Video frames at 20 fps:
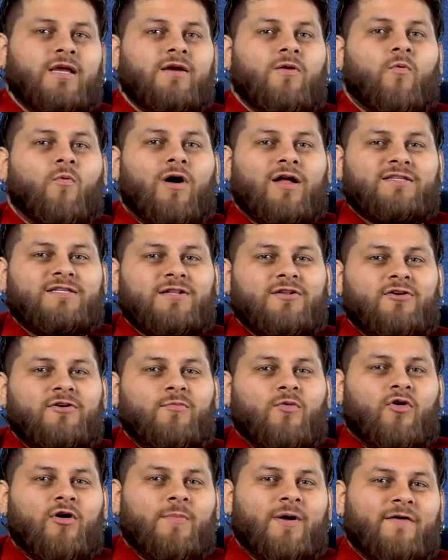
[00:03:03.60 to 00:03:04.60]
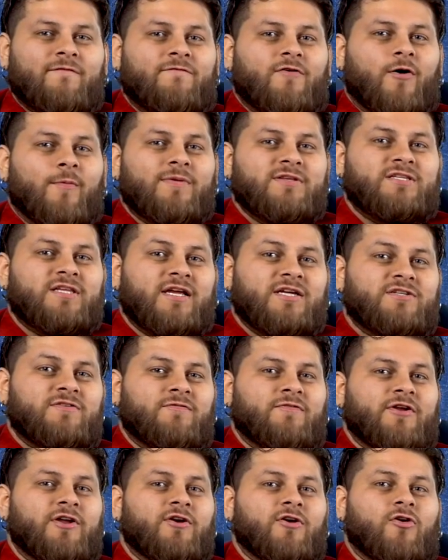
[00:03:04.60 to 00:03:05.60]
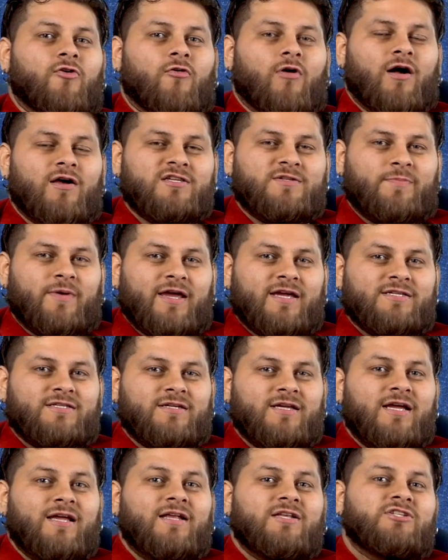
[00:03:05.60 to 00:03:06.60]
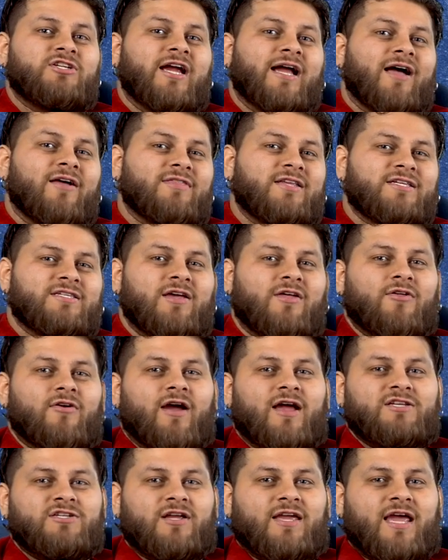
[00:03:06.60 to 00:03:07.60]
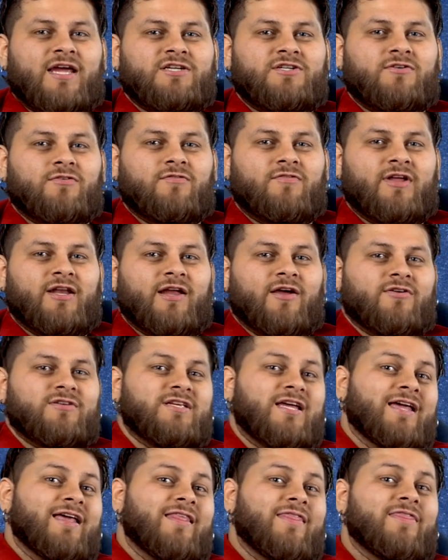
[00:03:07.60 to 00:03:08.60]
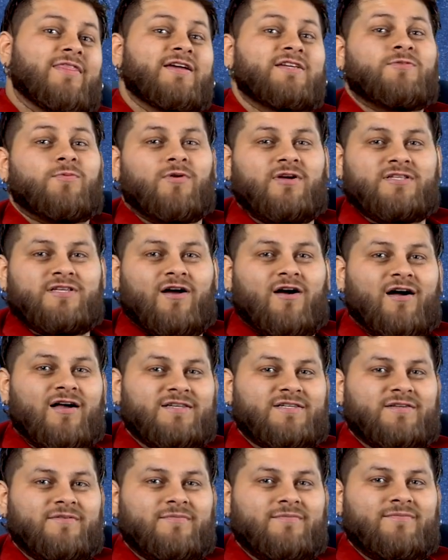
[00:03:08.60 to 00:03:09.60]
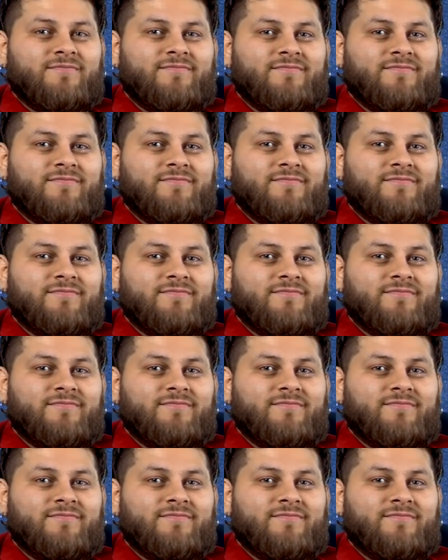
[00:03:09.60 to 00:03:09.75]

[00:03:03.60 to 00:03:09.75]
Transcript: Want to learn more about foam insulation for your crawl space? Check out these other educational videos. This one's awesome.